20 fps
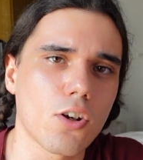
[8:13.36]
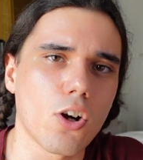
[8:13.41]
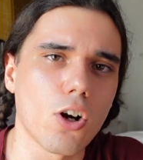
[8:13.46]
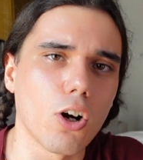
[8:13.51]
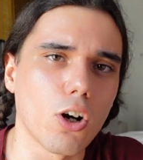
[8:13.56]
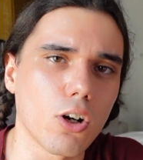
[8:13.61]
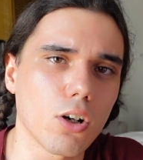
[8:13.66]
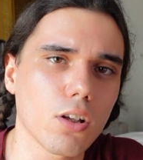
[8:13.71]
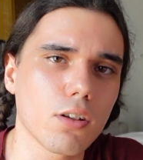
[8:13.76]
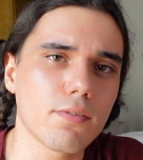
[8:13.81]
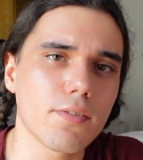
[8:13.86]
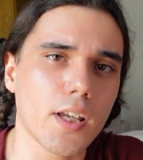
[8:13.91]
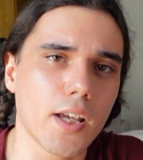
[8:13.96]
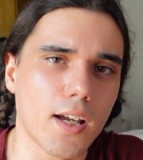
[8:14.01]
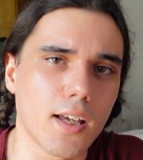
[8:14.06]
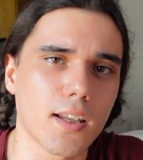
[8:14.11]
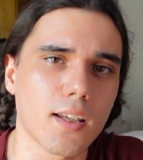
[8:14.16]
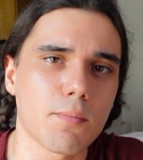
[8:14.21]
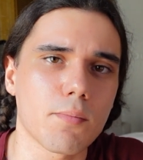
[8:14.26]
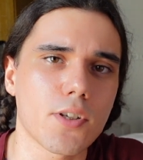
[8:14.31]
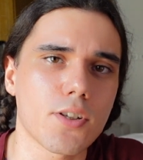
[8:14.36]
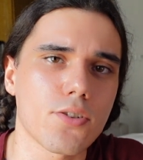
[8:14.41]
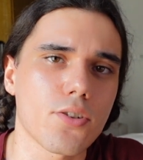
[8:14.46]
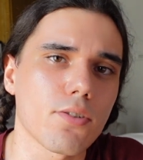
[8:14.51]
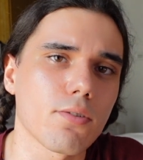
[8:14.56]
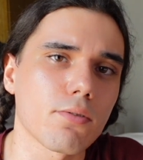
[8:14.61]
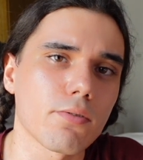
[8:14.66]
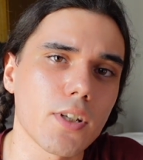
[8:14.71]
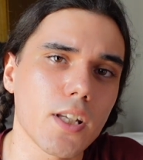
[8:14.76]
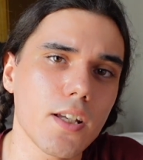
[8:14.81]
all of the elements
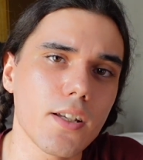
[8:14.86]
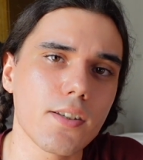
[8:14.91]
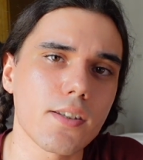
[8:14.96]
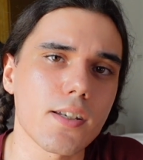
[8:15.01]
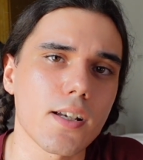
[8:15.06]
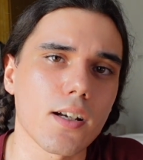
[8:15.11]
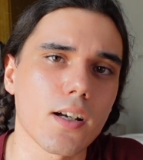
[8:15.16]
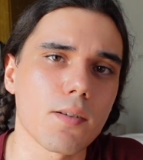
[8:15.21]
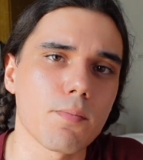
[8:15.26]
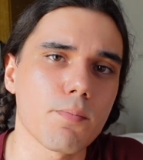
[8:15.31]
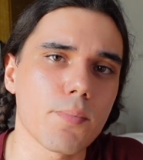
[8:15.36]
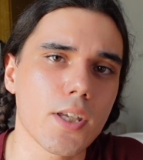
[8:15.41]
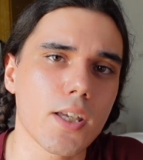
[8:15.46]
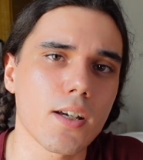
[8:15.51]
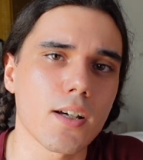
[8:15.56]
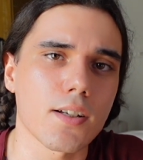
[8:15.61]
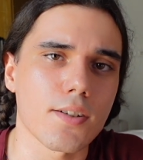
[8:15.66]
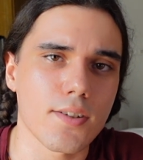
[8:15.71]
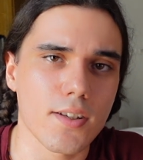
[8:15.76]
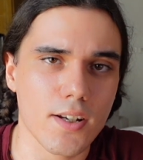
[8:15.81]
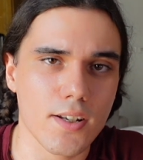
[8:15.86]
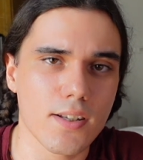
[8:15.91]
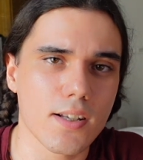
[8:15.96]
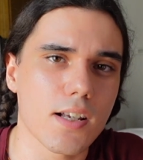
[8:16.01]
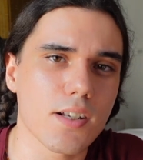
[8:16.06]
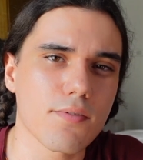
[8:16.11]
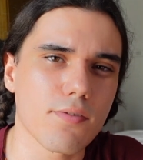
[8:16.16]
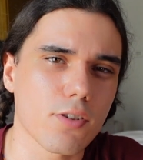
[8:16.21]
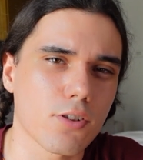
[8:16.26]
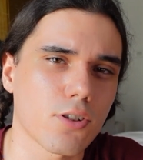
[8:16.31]
you'll need to be a
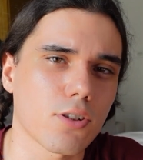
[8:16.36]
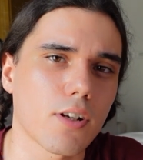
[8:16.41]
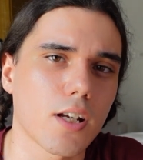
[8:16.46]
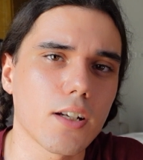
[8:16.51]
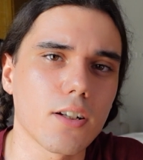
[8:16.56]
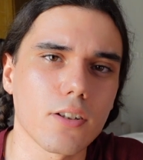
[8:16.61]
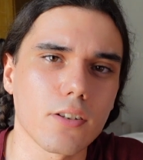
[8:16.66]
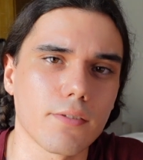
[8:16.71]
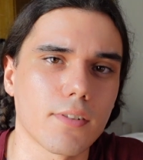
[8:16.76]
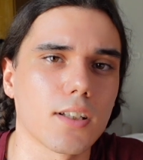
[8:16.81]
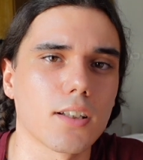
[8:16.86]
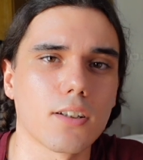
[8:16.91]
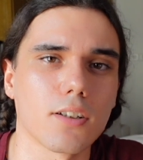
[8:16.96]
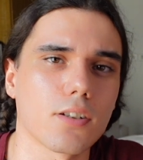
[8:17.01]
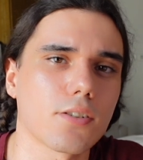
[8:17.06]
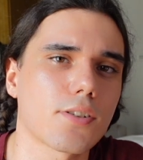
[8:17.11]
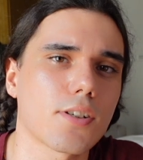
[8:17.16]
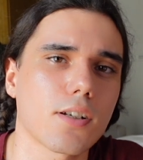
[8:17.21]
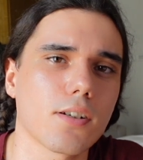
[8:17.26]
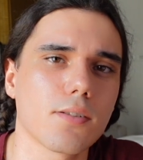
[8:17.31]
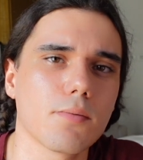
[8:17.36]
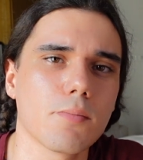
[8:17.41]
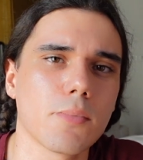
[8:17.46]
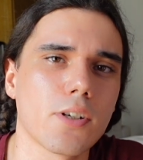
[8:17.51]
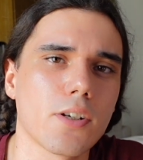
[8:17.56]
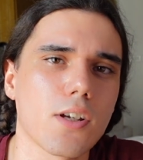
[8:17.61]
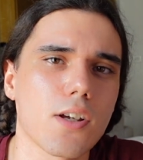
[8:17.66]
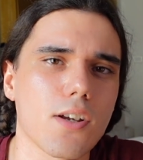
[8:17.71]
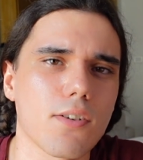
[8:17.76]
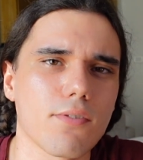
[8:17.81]
successful trader in the long term.
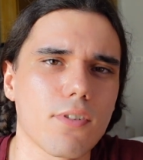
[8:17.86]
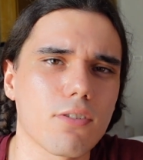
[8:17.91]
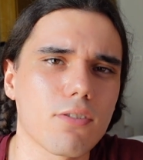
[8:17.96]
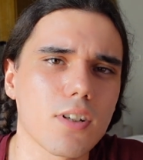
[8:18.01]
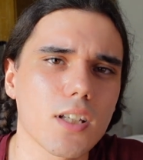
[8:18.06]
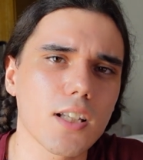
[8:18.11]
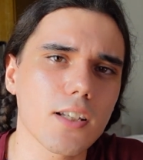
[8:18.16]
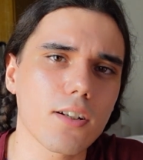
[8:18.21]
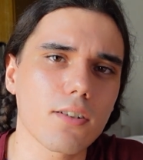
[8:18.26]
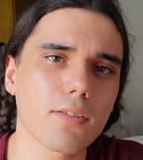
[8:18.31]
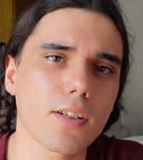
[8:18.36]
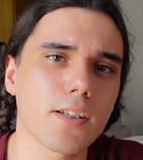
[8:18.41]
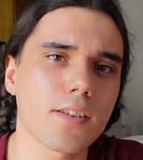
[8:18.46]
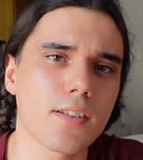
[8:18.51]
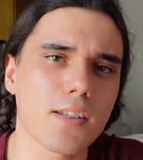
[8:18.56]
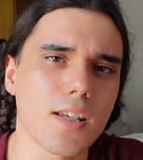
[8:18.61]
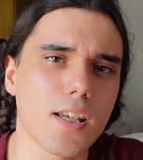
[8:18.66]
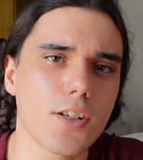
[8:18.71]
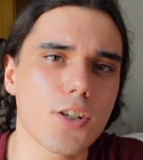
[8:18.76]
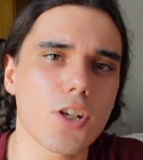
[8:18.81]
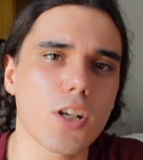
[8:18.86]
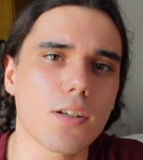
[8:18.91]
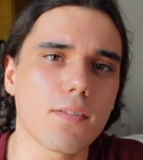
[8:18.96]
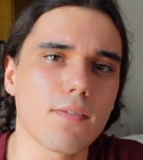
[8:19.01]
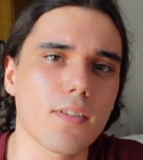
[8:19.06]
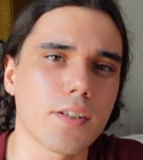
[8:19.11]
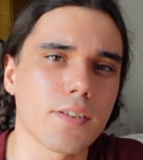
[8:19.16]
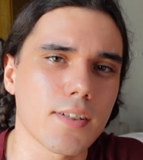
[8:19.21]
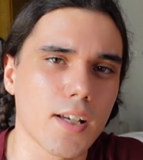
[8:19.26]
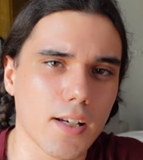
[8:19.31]
They're really only teaching
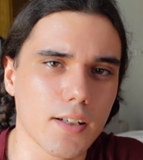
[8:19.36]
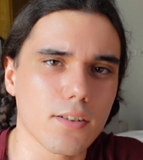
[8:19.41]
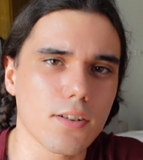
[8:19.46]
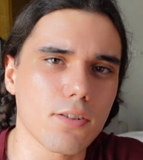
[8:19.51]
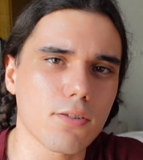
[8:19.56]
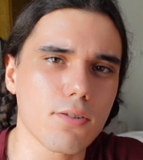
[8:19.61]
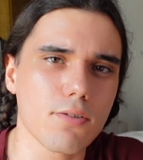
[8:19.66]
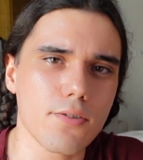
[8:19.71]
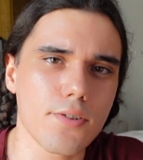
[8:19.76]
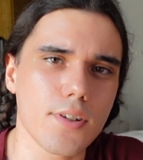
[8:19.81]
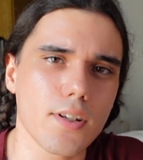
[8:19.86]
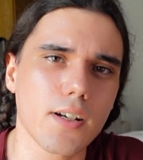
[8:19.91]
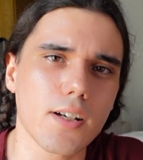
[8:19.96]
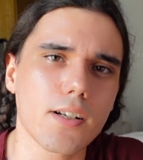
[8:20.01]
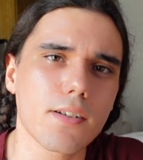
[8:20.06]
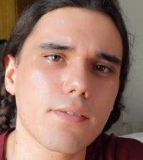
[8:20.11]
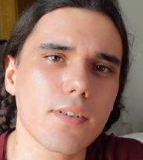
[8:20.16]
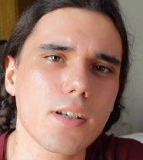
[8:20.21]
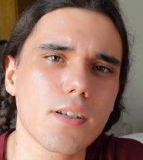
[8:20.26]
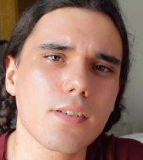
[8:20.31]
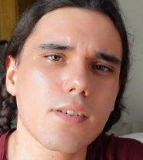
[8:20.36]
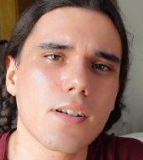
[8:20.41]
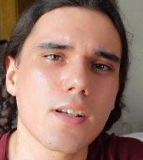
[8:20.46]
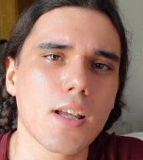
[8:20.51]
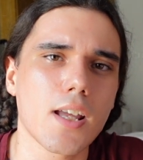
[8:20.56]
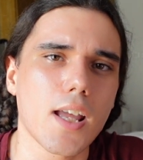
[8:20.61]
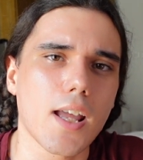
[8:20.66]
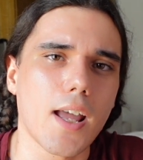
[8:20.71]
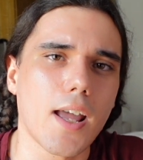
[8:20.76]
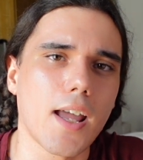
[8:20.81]
the technical side of it
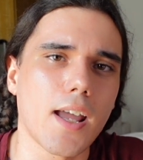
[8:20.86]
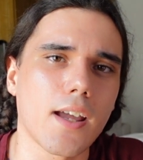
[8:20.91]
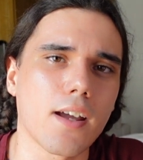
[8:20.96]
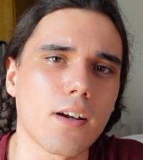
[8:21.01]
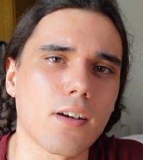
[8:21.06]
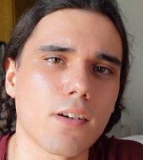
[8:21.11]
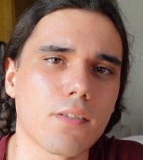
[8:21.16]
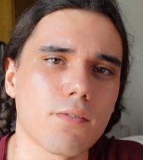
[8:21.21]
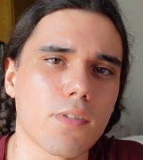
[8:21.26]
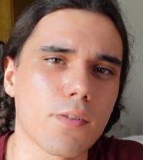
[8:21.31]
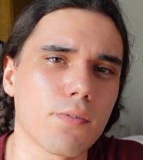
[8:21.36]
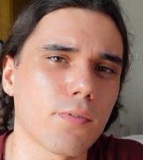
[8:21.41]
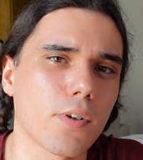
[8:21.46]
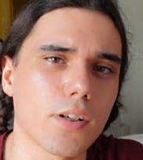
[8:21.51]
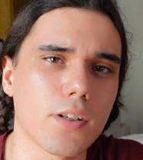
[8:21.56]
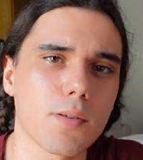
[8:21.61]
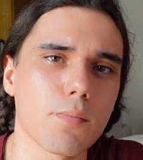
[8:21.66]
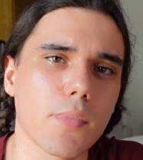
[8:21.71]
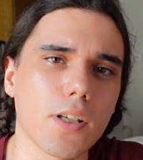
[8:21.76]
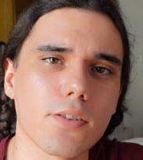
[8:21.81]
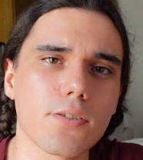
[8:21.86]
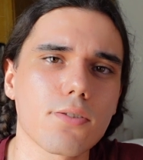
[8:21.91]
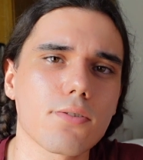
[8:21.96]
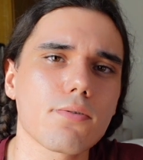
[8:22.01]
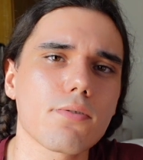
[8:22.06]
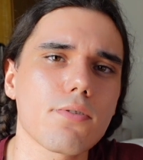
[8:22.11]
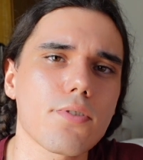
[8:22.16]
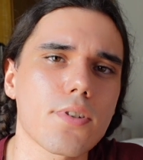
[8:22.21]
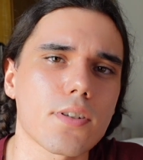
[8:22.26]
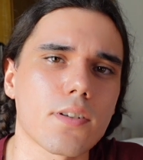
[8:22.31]
and the
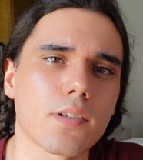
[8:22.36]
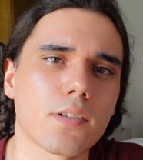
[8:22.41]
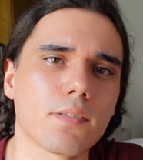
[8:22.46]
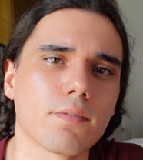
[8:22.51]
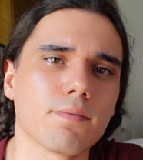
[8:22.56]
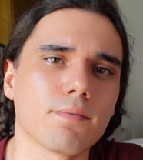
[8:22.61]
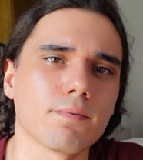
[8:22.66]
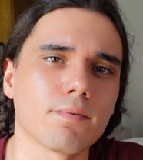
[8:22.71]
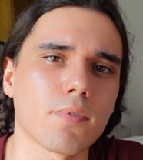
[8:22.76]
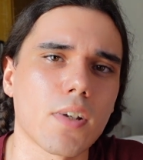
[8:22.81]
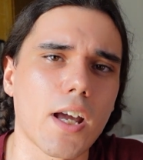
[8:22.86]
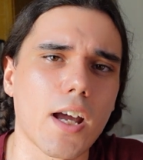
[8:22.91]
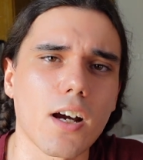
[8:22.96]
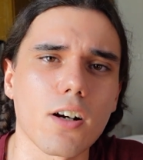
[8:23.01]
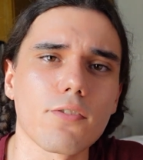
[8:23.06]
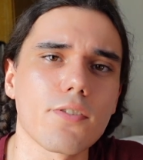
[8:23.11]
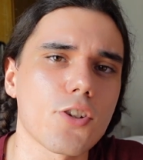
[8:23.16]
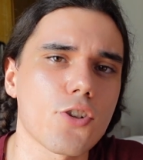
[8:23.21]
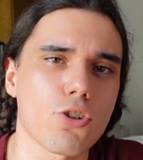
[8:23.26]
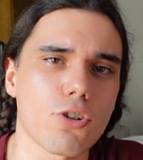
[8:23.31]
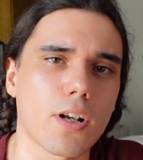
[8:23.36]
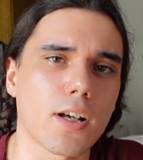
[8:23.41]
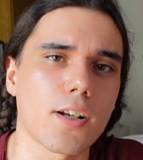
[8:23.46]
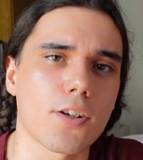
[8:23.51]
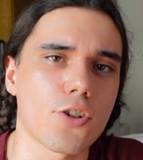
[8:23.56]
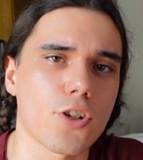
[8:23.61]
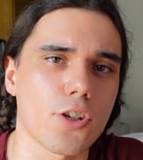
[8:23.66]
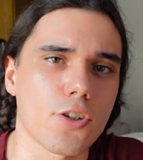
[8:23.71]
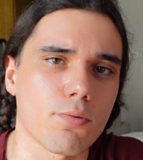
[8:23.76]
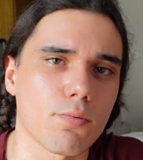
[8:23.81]
fundamentals on how these
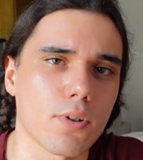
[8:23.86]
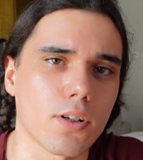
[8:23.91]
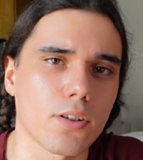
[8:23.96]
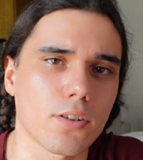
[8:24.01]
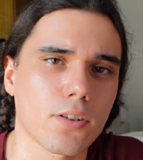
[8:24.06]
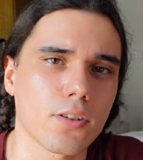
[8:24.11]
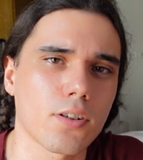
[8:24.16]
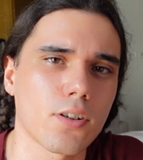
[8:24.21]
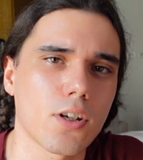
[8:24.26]
strategies work.